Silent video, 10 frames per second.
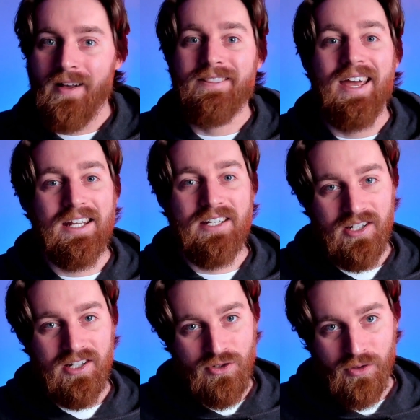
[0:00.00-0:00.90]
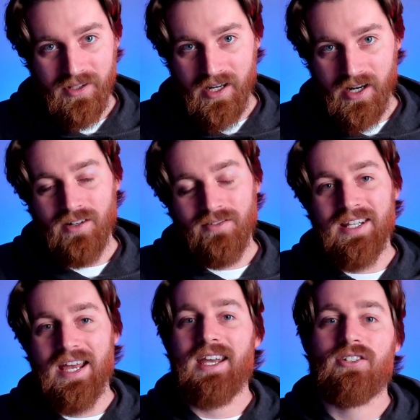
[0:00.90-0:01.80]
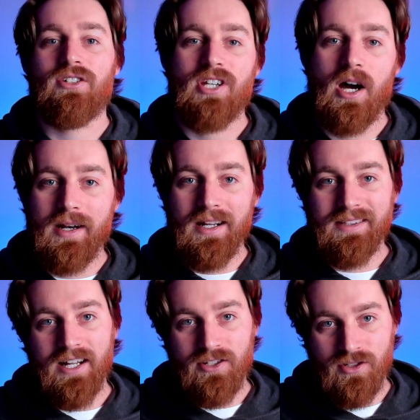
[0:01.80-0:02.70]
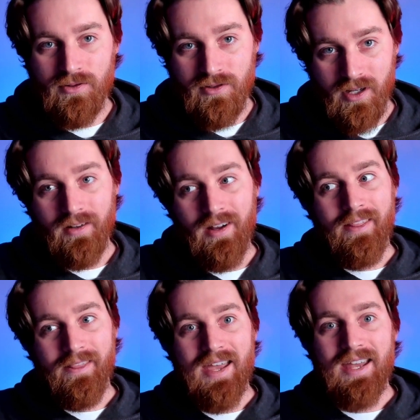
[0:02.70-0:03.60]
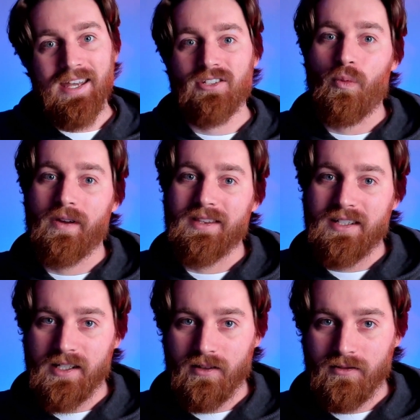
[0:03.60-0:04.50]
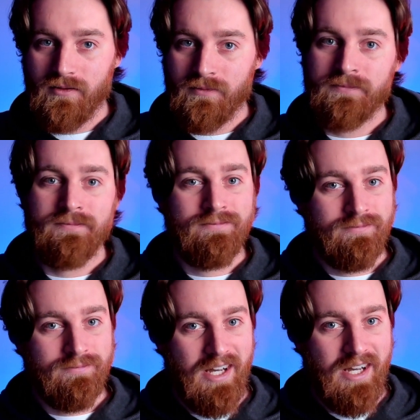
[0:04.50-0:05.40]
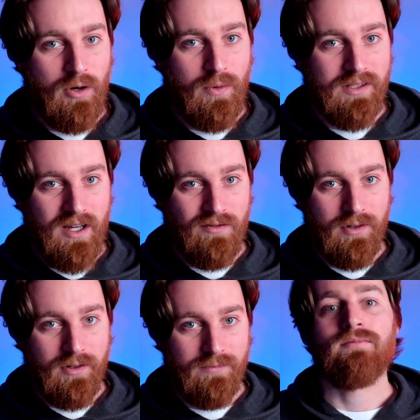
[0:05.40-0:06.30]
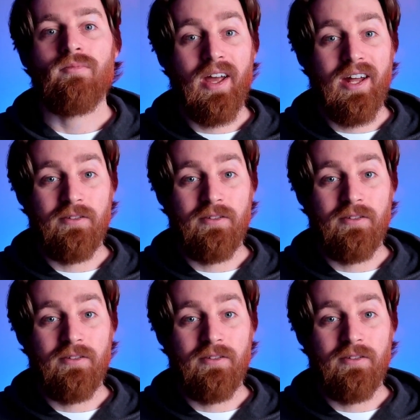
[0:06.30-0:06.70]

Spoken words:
They get to control the narrative. They get to dominate that search result. They get to win the deal. I don't want that for you. And in